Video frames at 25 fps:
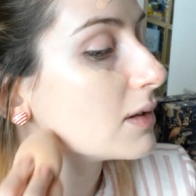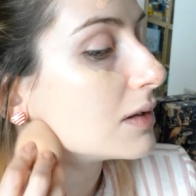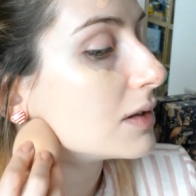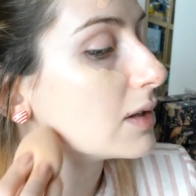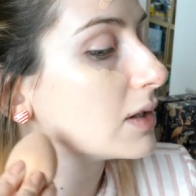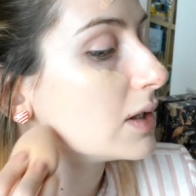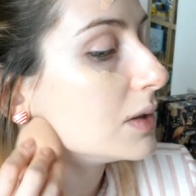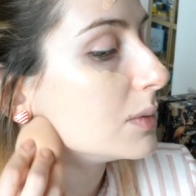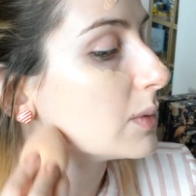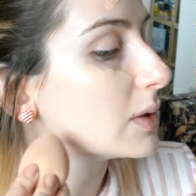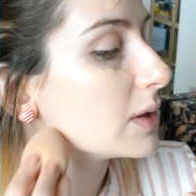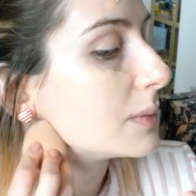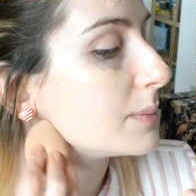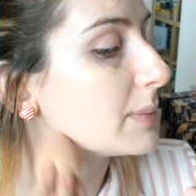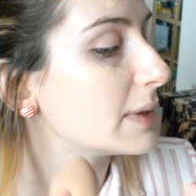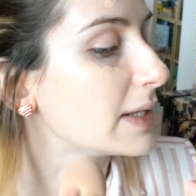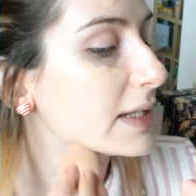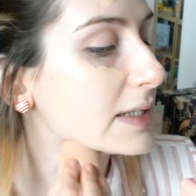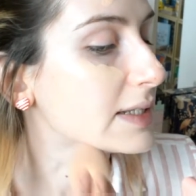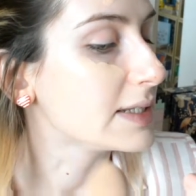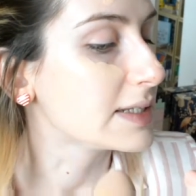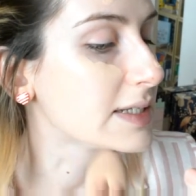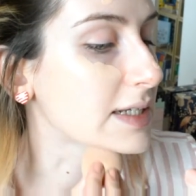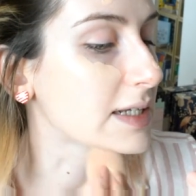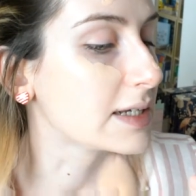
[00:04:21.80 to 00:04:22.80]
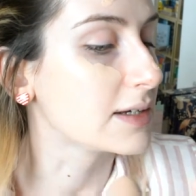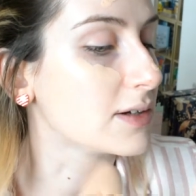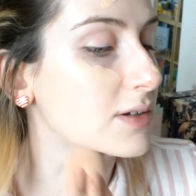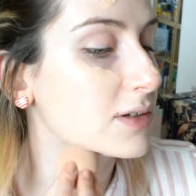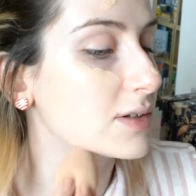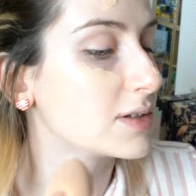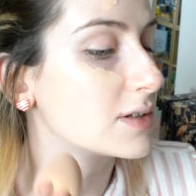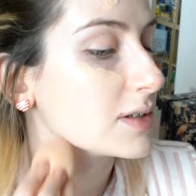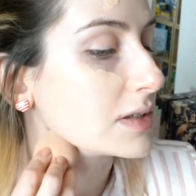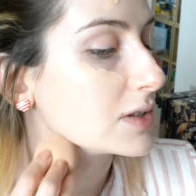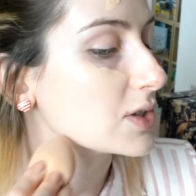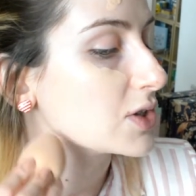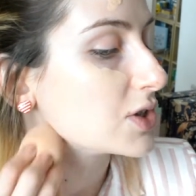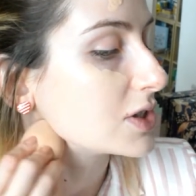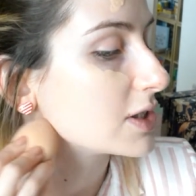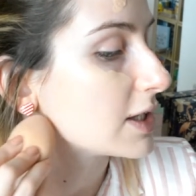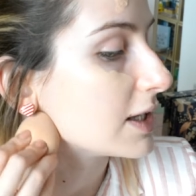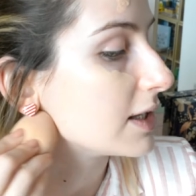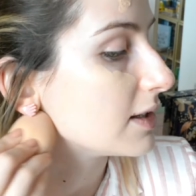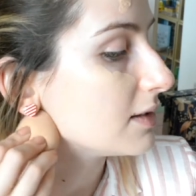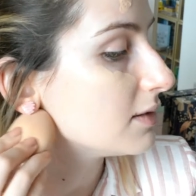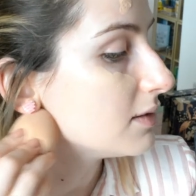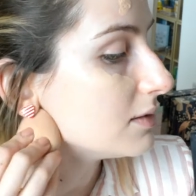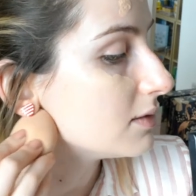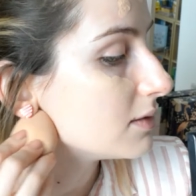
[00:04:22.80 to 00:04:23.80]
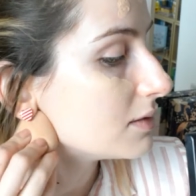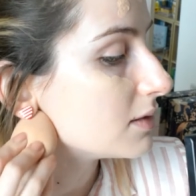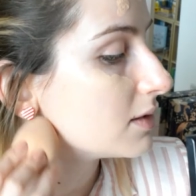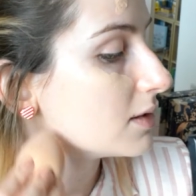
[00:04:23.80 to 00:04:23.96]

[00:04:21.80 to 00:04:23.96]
you want to blend it under the chin